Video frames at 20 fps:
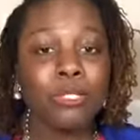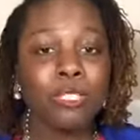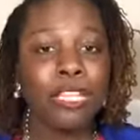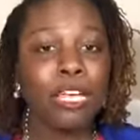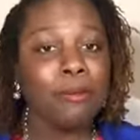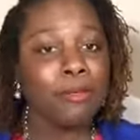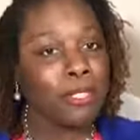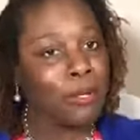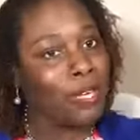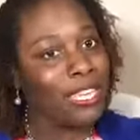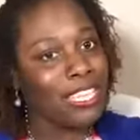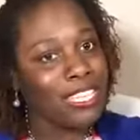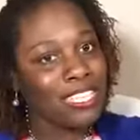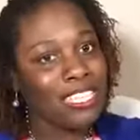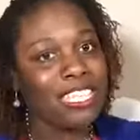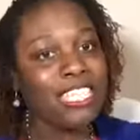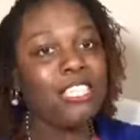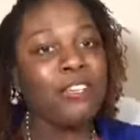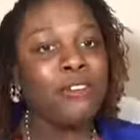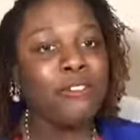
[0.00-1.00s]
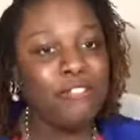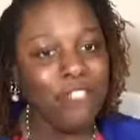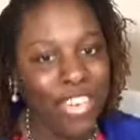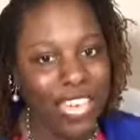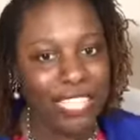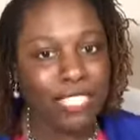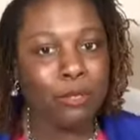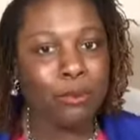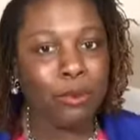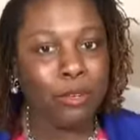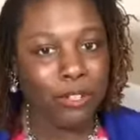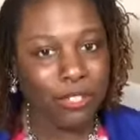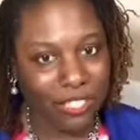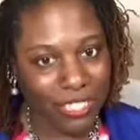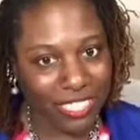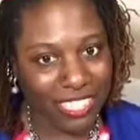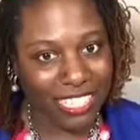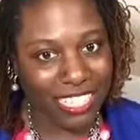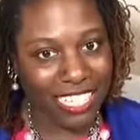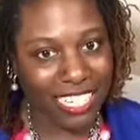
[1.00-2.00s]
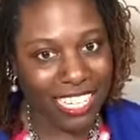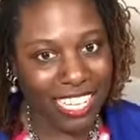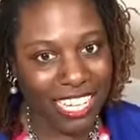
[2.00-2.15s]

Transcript: up so he can see your face real good.